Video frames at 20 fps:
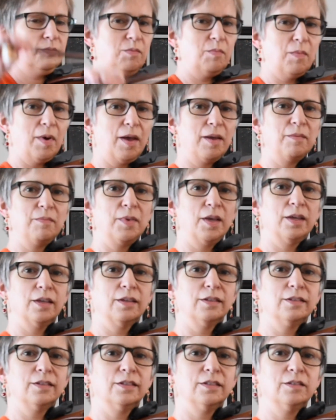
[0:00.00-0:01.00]
Might make
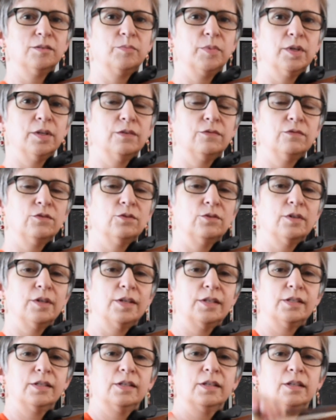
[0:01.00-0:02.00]
a little bit of
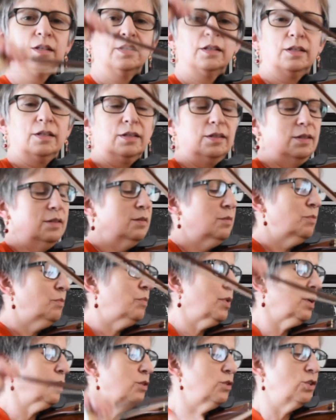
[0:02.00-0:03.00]
noise,
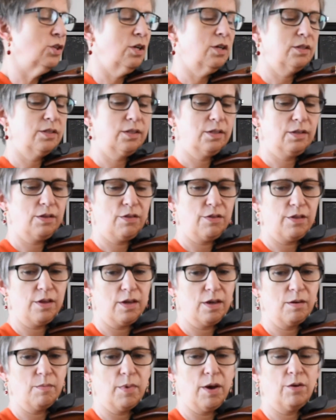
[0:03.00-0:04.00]
but just
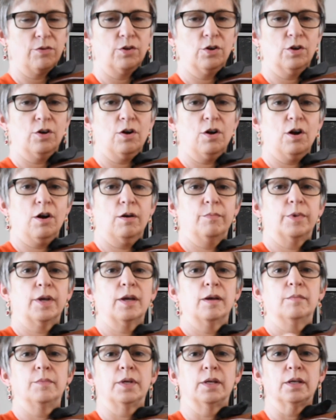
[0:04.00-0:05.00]
think about your arm
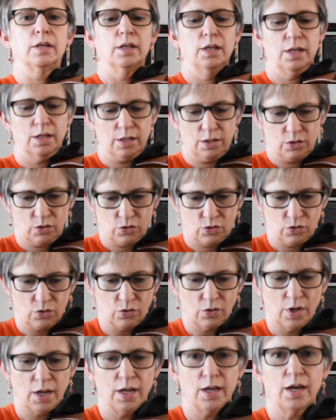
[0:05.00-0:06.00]
coming
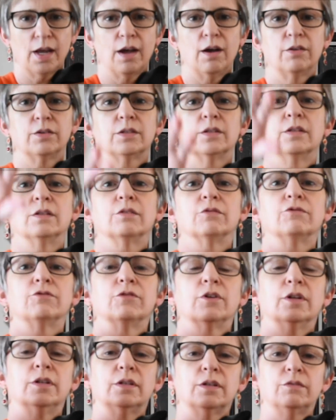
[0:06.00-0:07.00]
straight out to the
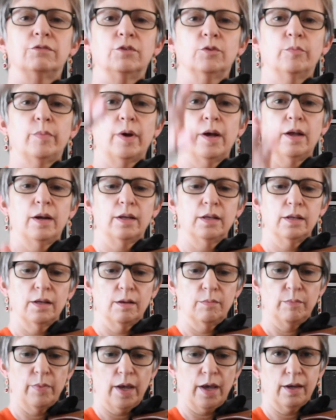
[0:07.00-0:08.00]
front of your body
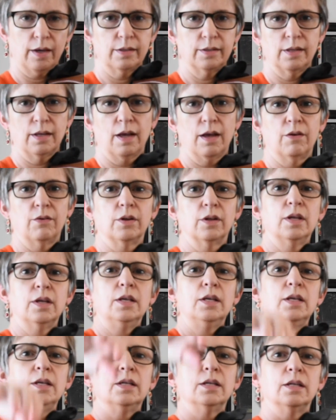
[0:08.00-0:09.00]
and back down
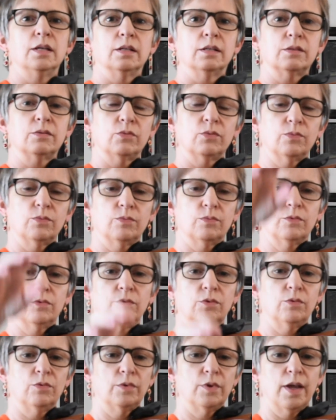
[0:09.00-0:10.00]
in as
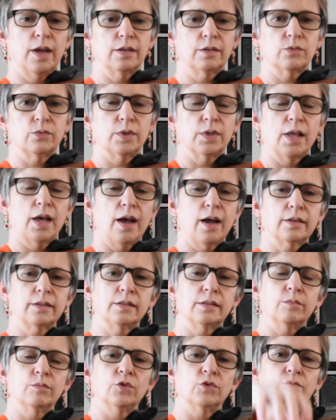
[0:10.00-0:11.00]

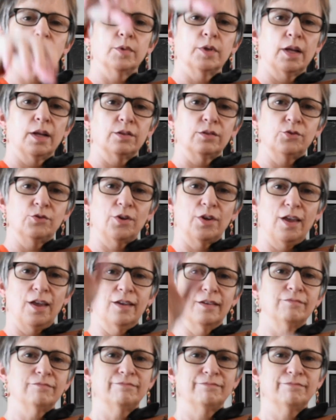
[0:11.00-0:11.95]
relaxed a movement as you can.